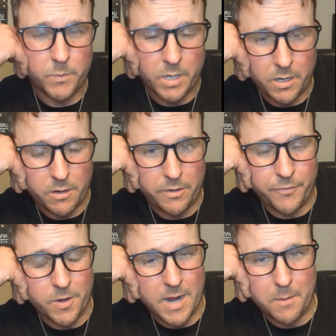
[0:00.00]

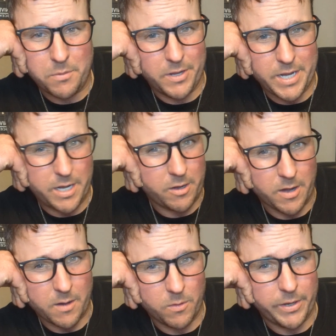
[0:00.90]
If you're not bleeding,
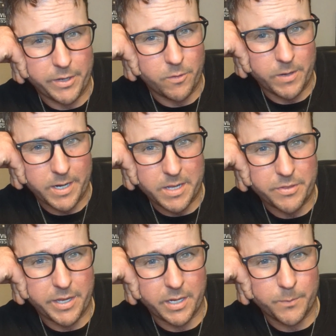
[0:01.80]
you're not really doing
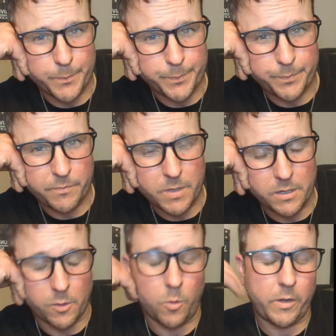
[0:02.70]
anything,
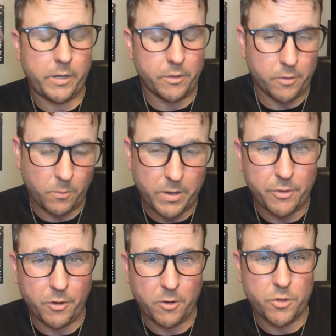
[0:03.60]
according to the
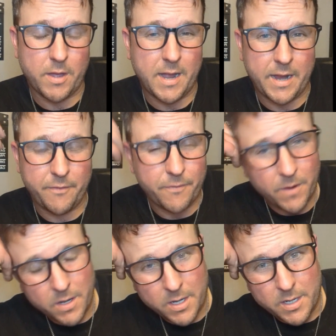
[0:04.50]
research I've
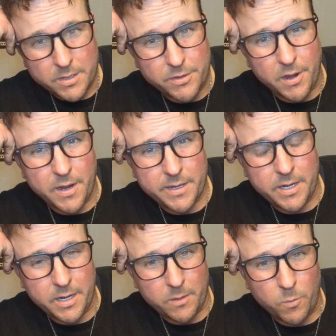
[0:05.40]
done
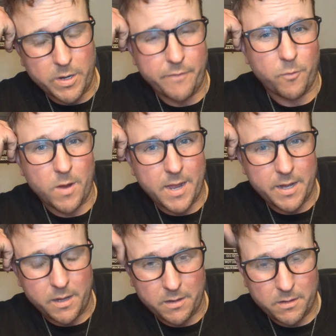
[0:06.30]
and what I've
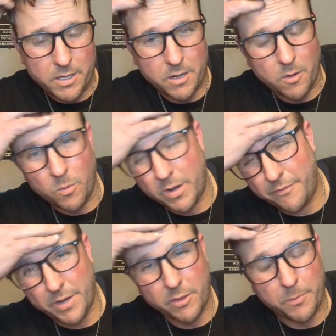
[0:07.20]
read and what
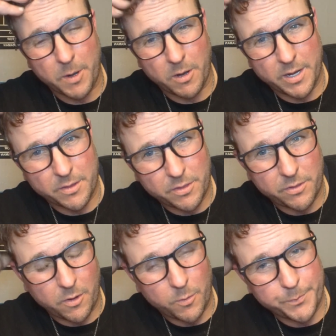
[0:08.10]
I've experienced.
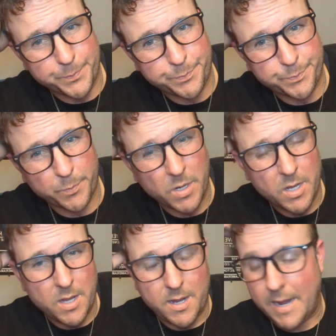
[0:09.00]
So
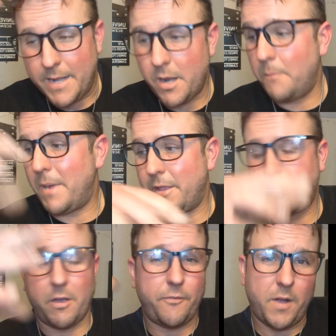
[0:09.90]
I numb
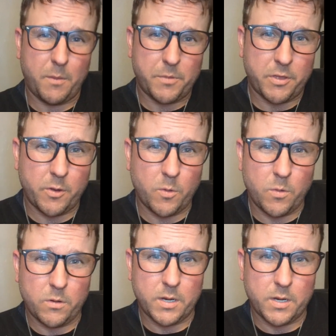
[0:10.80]
myself up too.